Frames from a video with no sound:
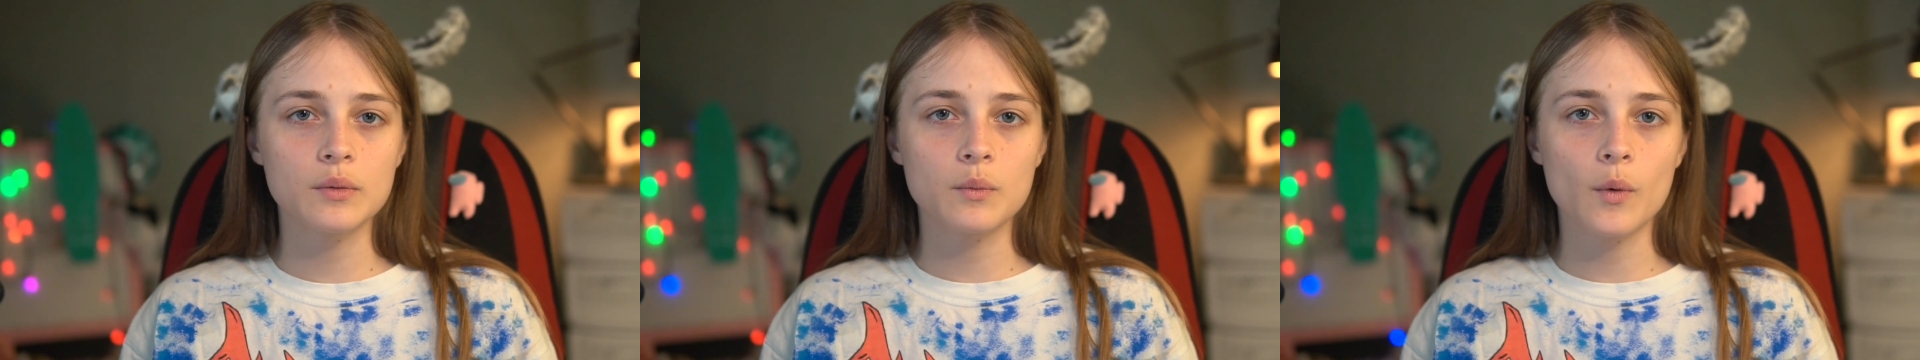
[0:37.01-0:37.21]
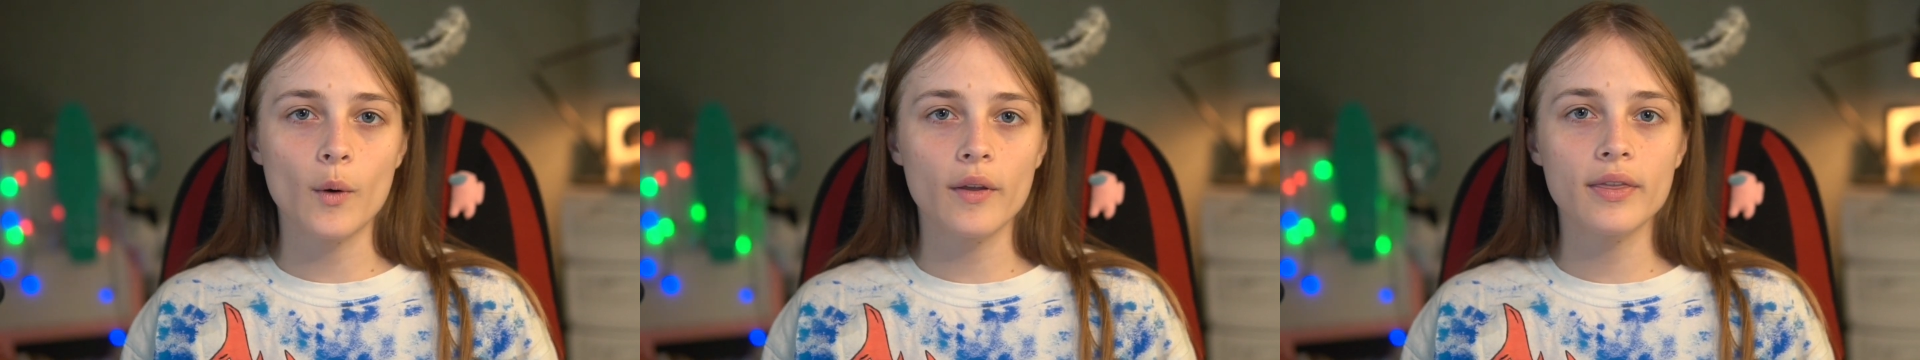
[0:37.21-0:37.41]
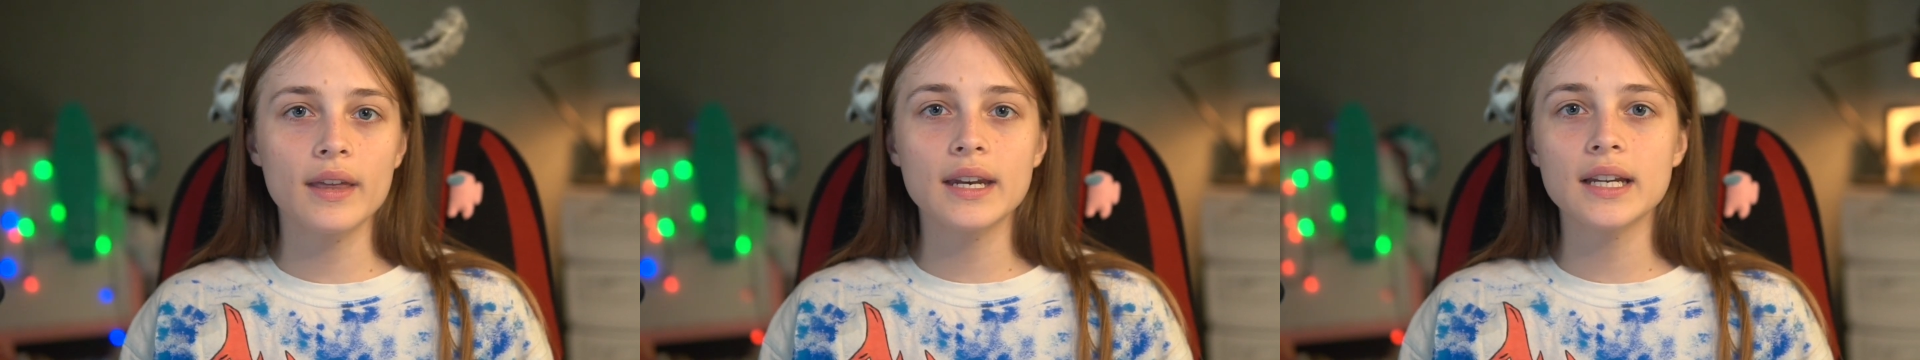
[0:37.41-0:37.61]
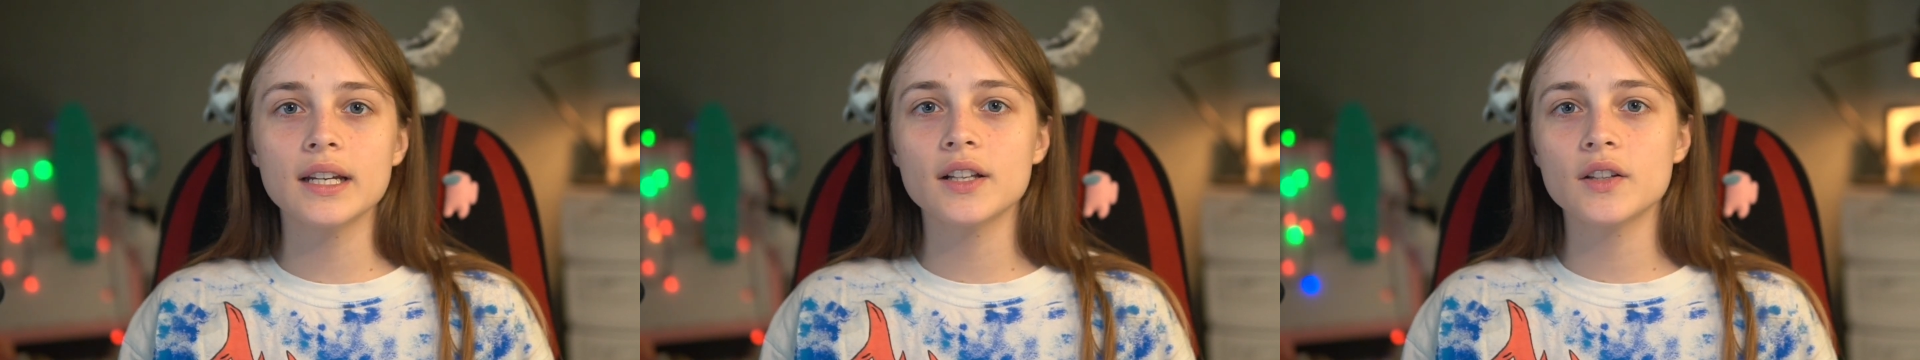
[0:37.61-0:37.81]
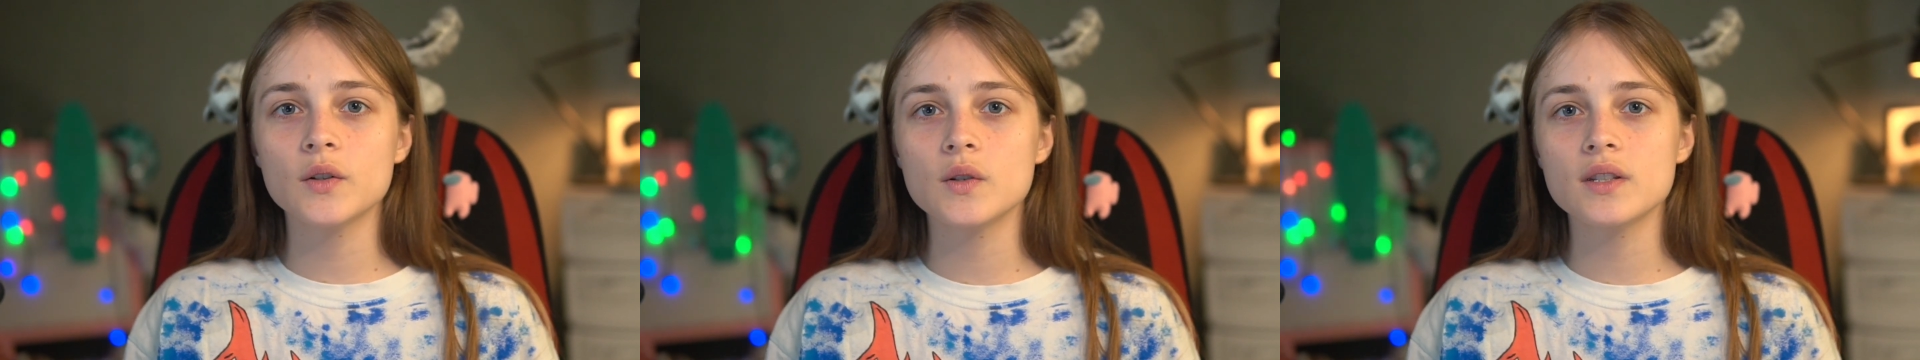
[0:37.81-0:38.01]
mode that
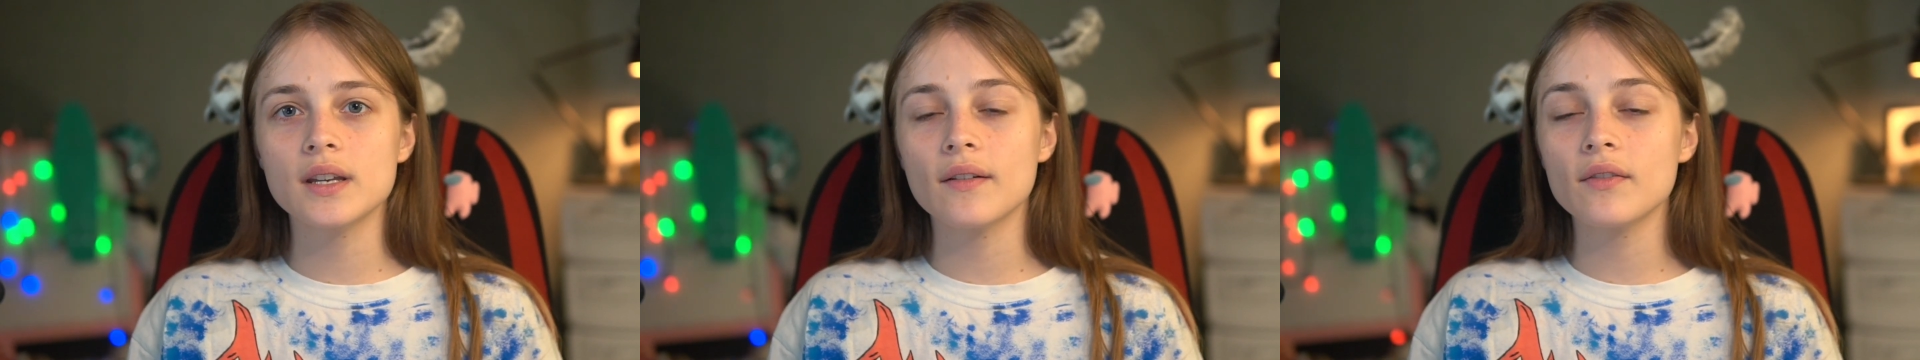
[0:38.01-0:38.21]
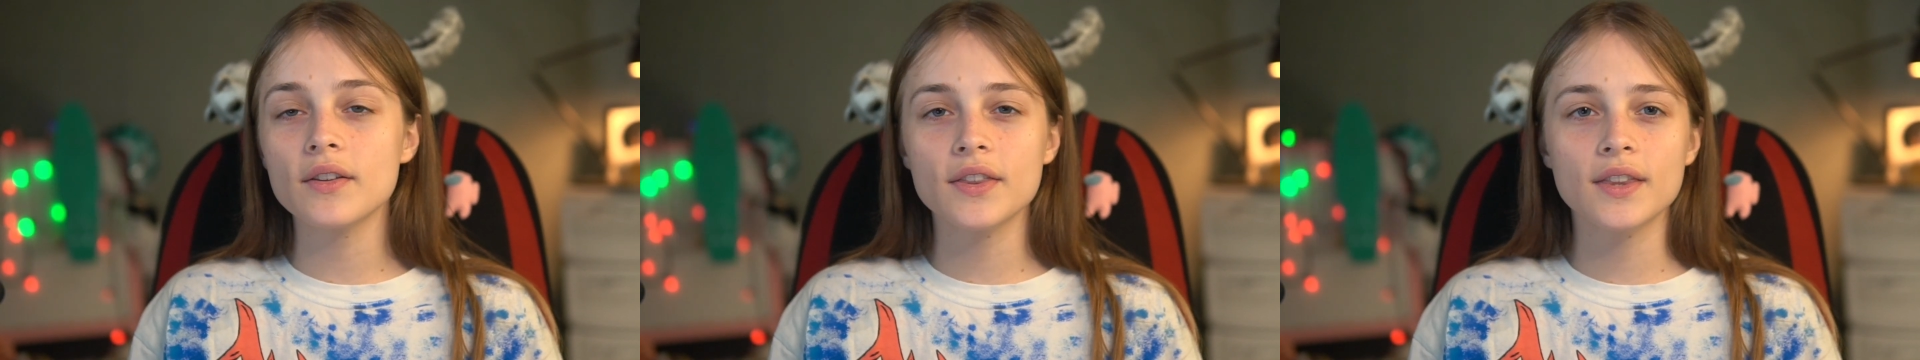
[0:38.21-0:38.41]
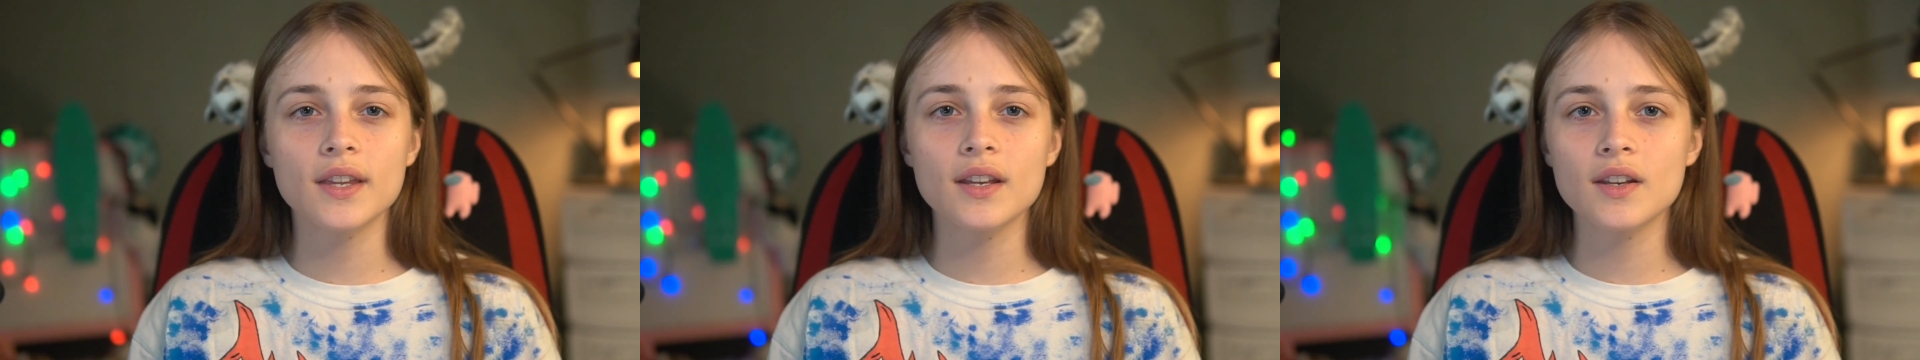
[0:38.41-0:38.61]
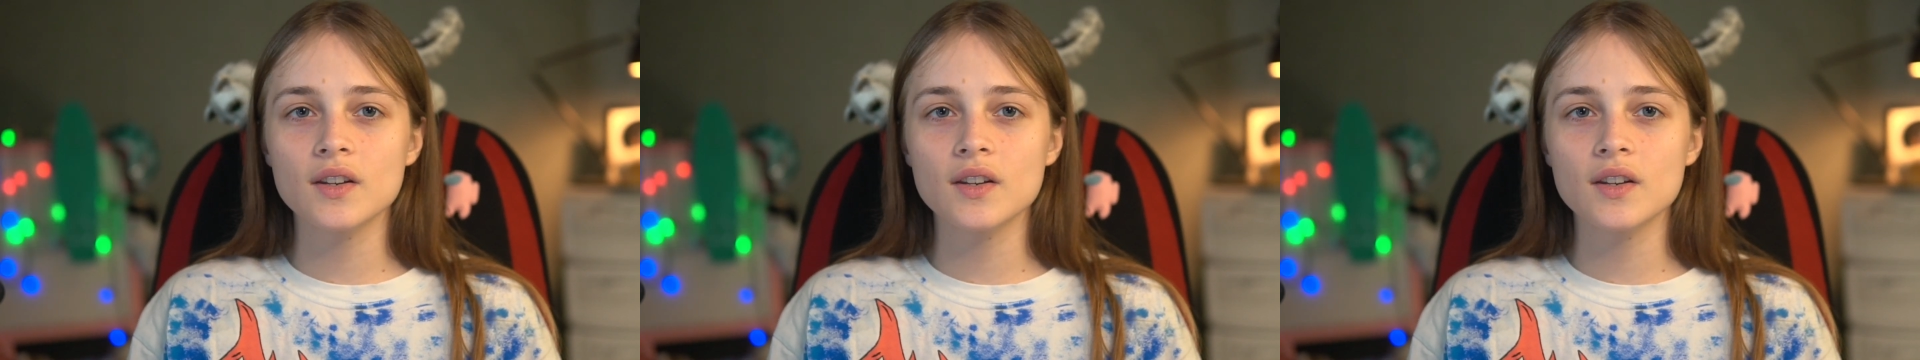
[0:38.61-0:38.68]
includes everything